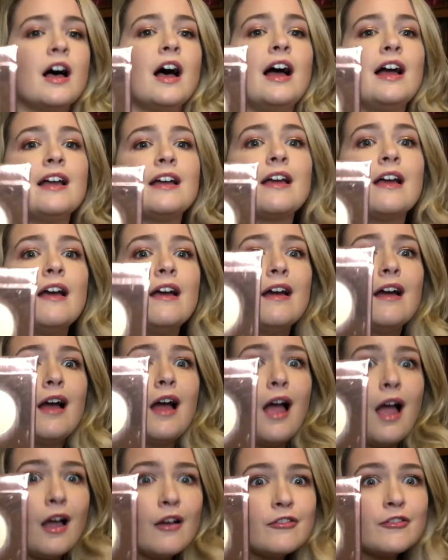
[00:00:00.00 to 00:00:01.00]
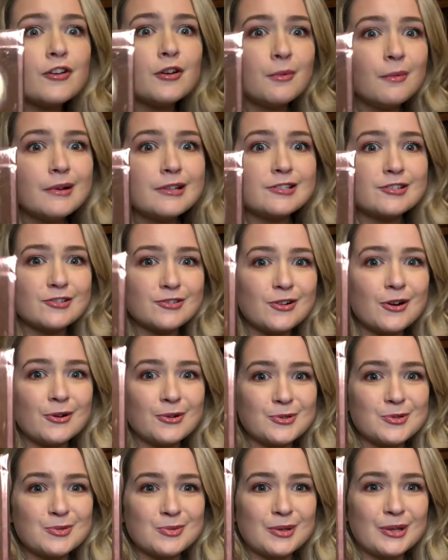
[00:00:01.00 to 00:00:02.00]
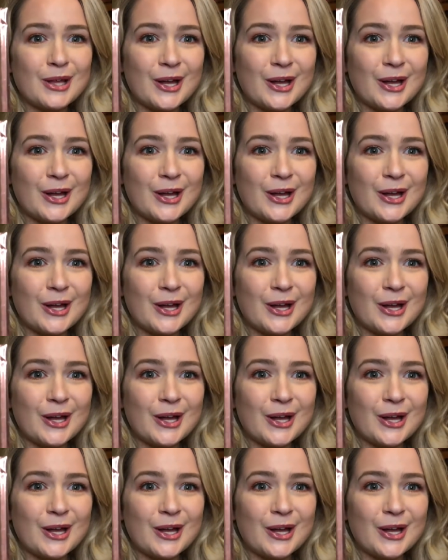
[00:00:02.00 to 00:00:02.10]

Like, everyone struggles with